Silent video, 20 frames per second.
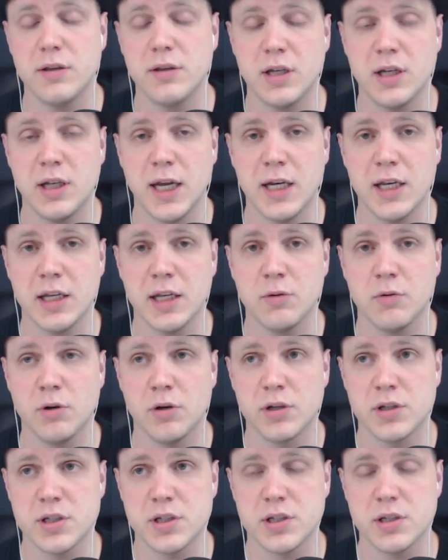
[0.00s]
the laning
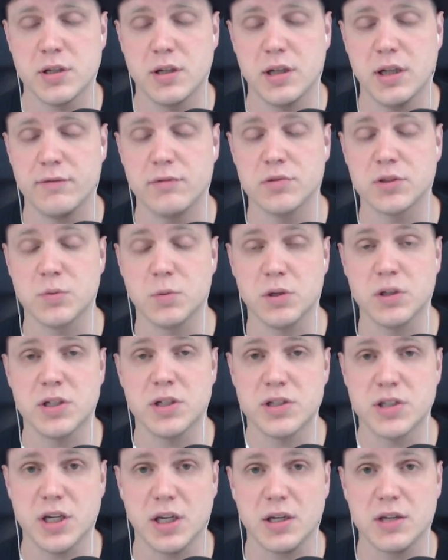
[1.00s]
one to levels one
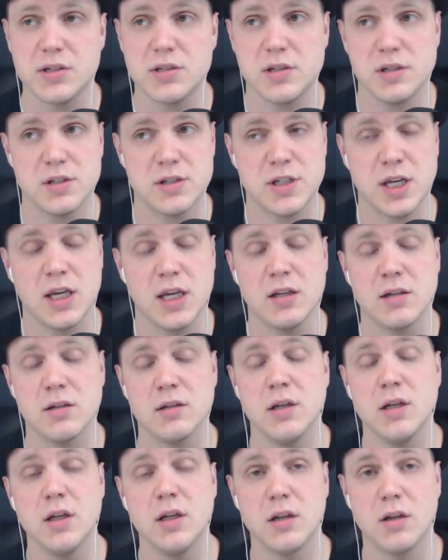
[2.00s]
to six has
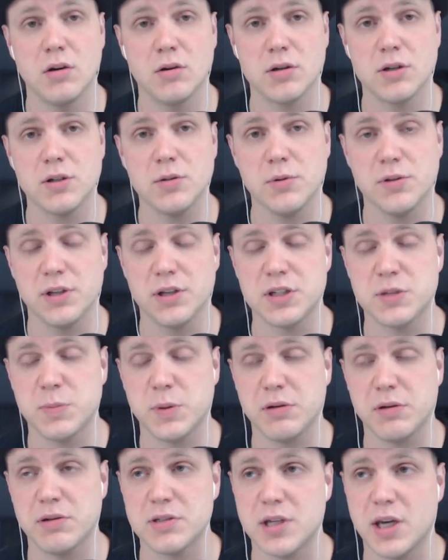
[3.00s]
taken longer with
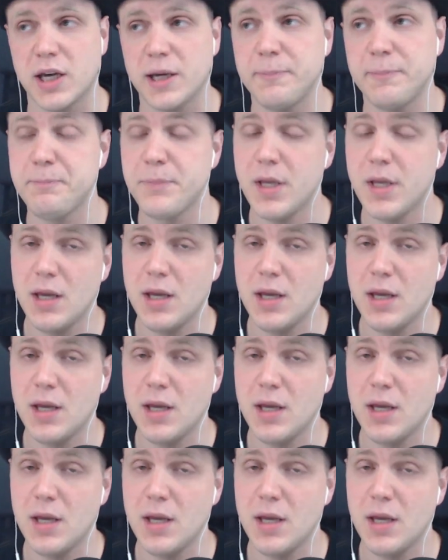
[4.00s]
experienced game,